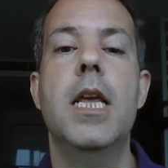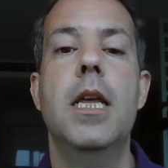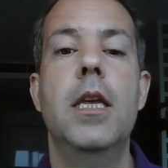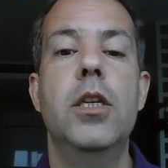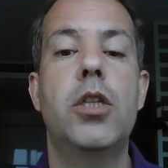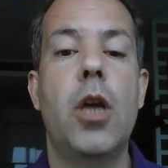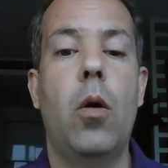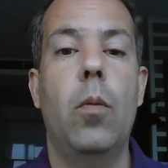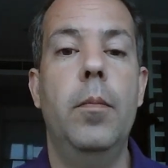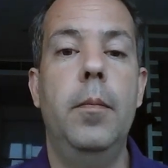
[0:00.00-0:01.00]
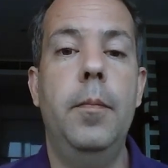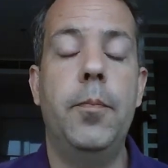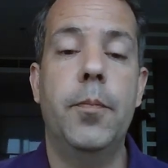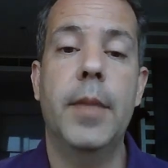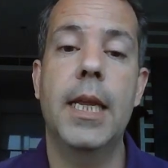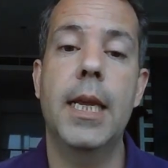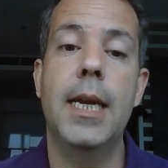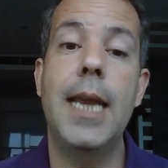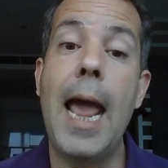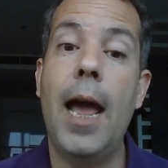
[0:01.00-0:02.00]
So
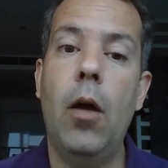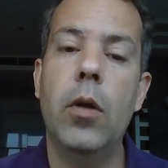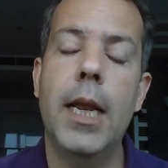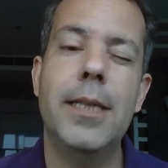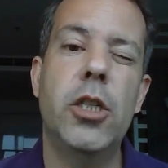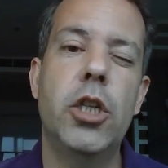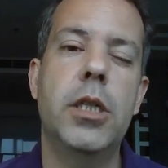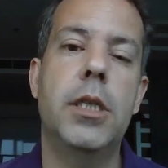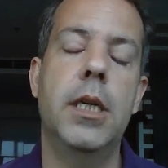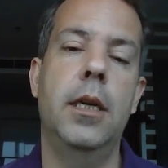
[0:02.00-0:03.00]
now let's just